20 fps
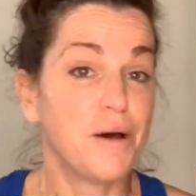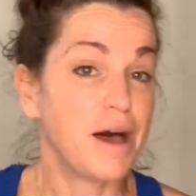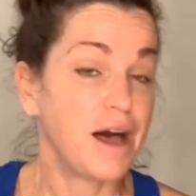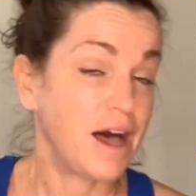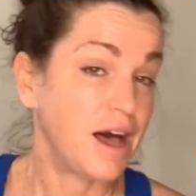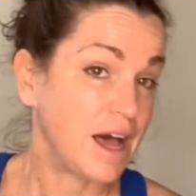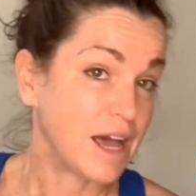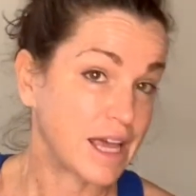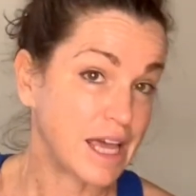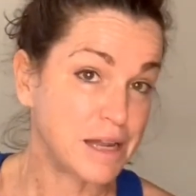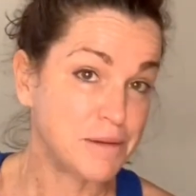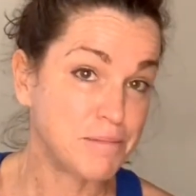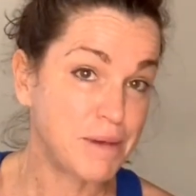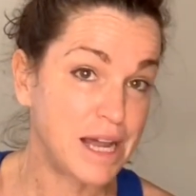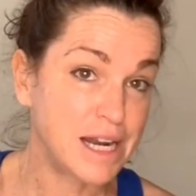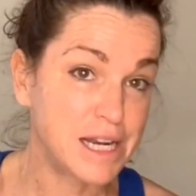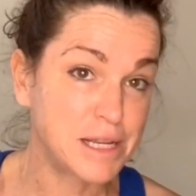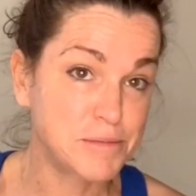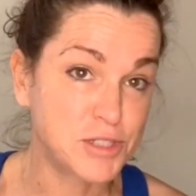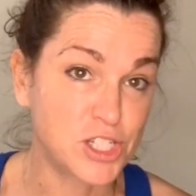Again, my
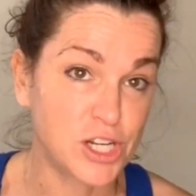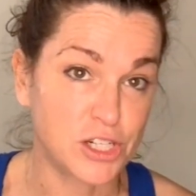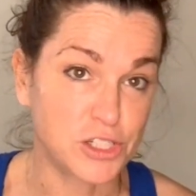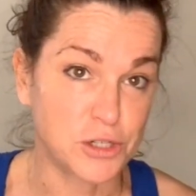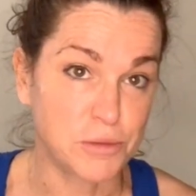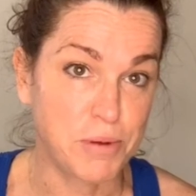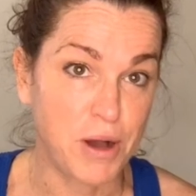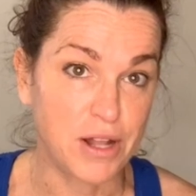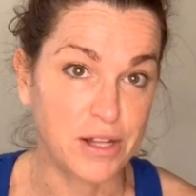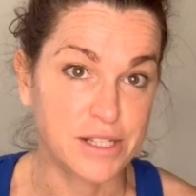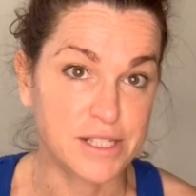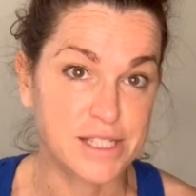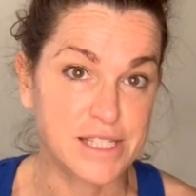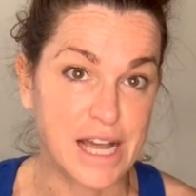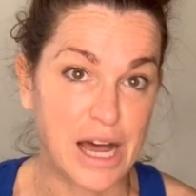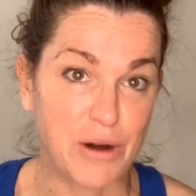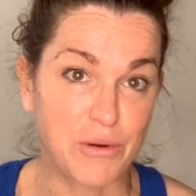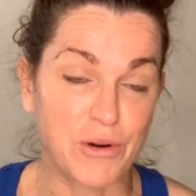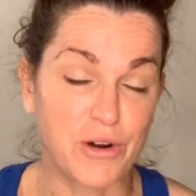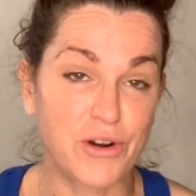name is Dr. Paula
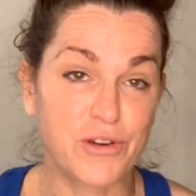Sauer.